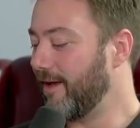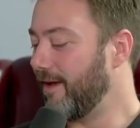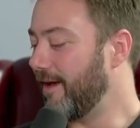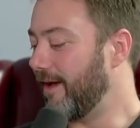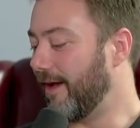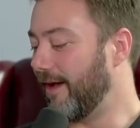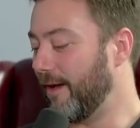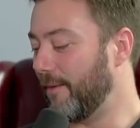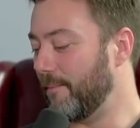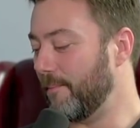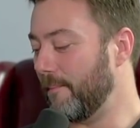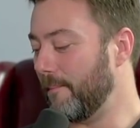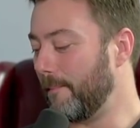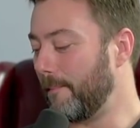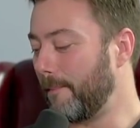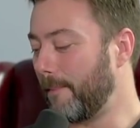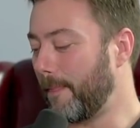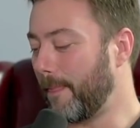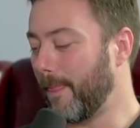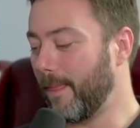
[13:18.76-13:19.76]
But
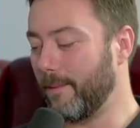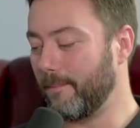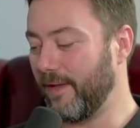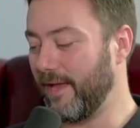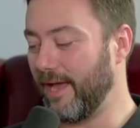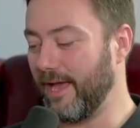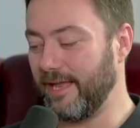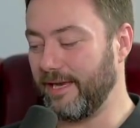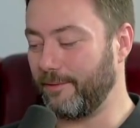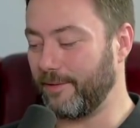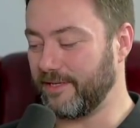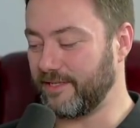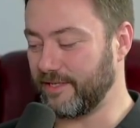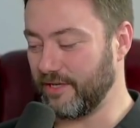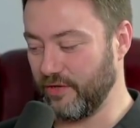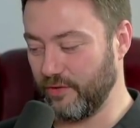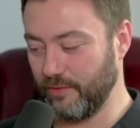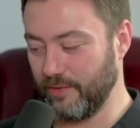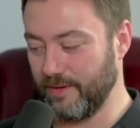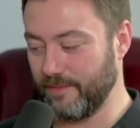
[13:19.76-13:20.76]
yeah. Anyway,
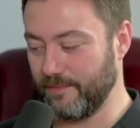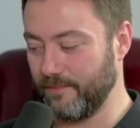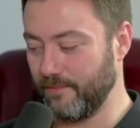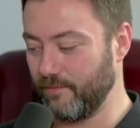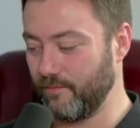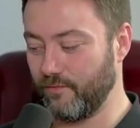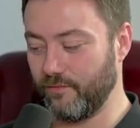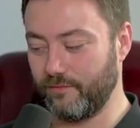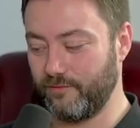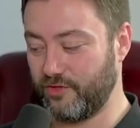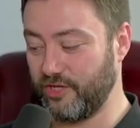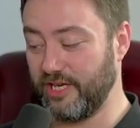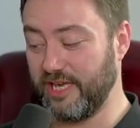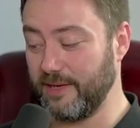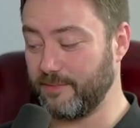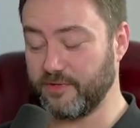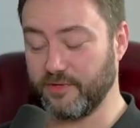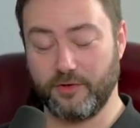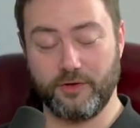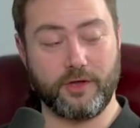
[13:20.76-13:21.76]
so she
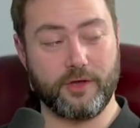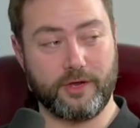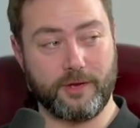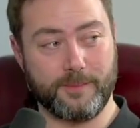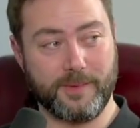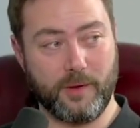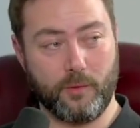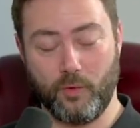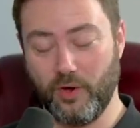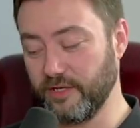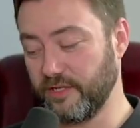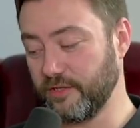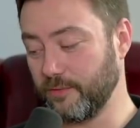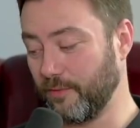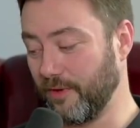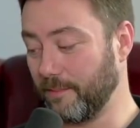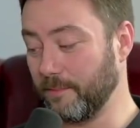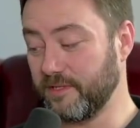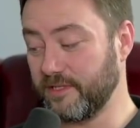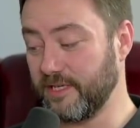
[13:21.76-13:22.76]
keeps on going about white
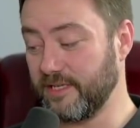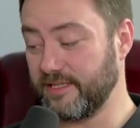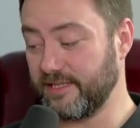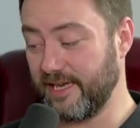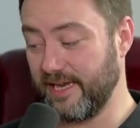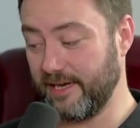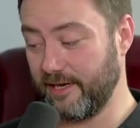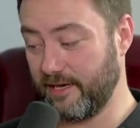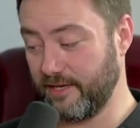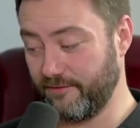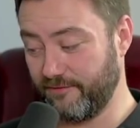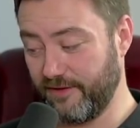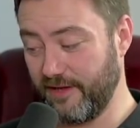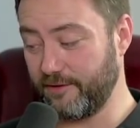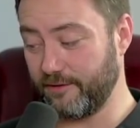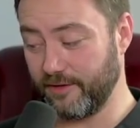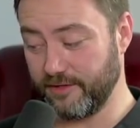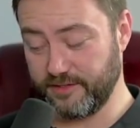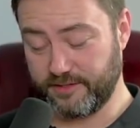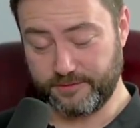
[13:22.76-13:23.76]
supremacists and
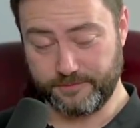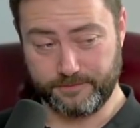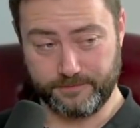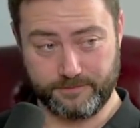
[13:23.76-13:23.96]
Confederates.